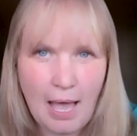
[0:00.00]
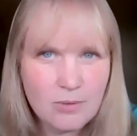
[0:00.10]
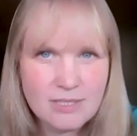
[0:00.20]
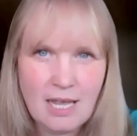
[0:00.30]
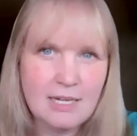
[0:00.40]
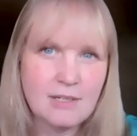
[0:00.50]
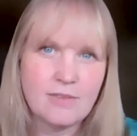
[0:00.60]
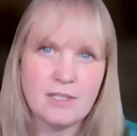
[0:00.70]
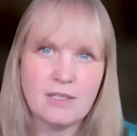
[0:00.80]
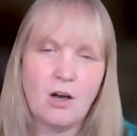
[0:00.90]
outside
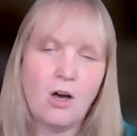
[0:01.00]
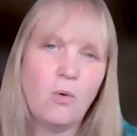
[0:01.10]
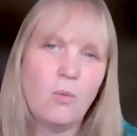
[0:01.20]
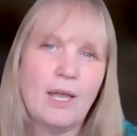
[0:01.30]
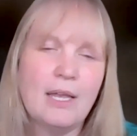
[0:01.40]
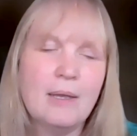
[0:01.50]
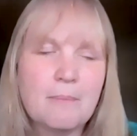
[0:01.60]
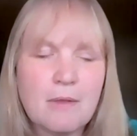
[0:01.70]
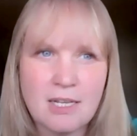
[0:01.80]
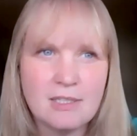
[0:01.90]
of the hallway,
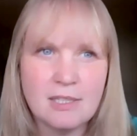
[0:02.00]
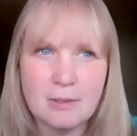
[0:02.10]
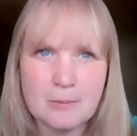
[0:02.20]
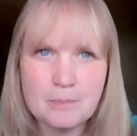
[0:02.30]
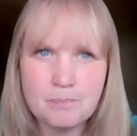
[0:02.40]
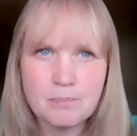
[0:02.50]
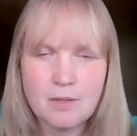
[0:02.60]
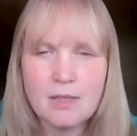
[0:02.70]
outside the